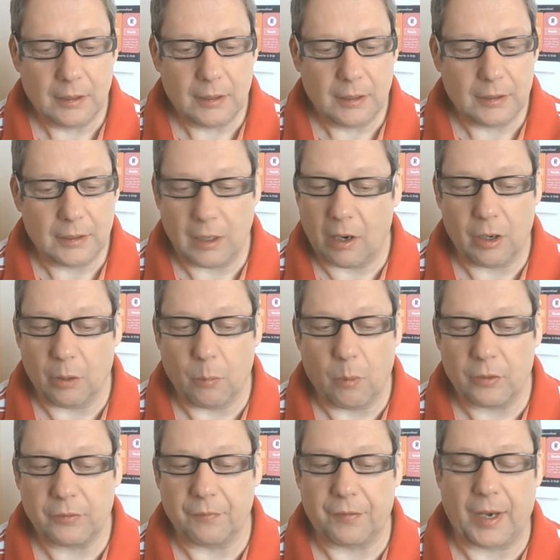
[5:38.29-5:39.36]
Yahoo
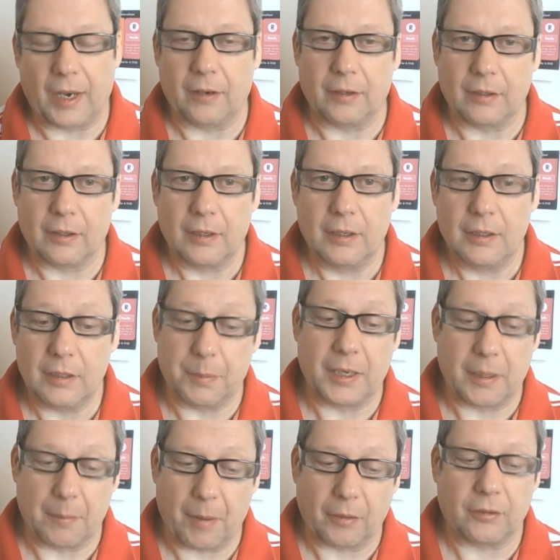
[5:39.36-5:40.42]
wasn't founded to be the
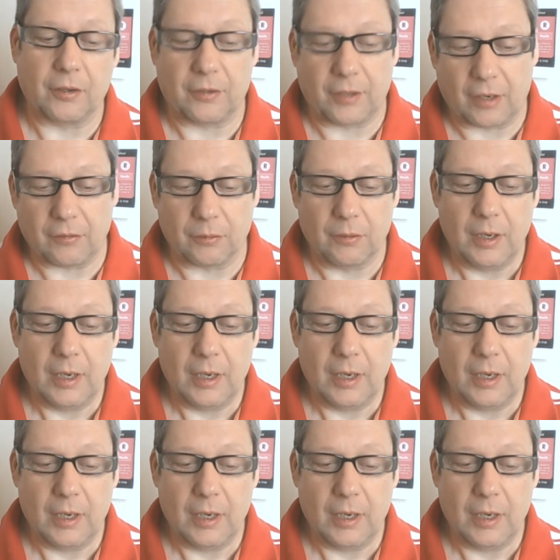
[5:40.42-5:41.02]
most essential